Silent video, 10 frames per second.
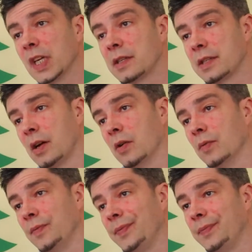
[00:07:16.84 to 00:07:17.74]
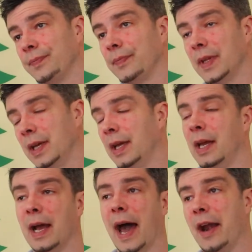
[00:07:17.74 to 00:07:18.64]
So
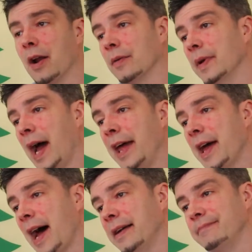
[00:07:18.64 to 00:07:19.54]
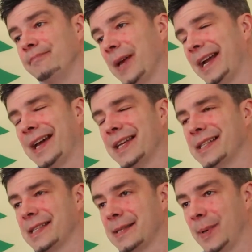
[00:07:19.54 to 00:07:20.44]
I don't know. I kind of
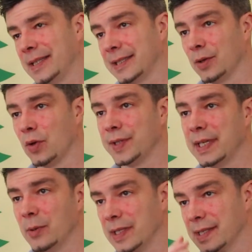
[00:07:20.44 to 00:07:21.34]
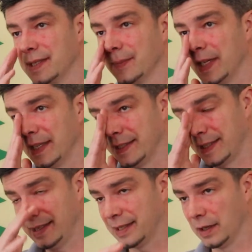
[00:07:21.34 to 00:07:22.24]
suspect that the whole T-wing system thing
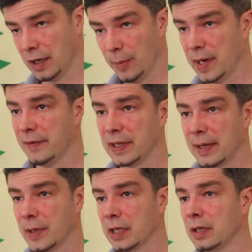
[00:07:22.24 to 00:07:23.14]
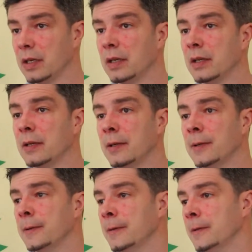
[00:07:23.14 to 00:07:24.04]
is a little bit of a gimmick
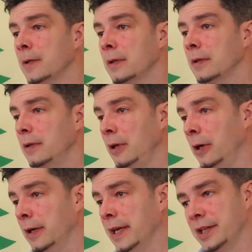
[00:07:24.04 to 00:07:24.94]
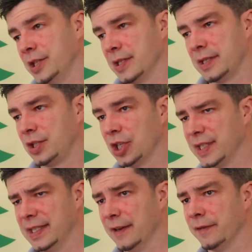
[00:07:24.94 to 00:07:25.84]
and
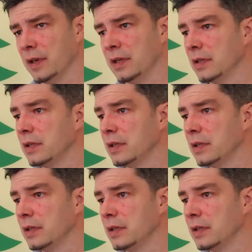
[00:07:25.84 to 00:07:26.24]
just different.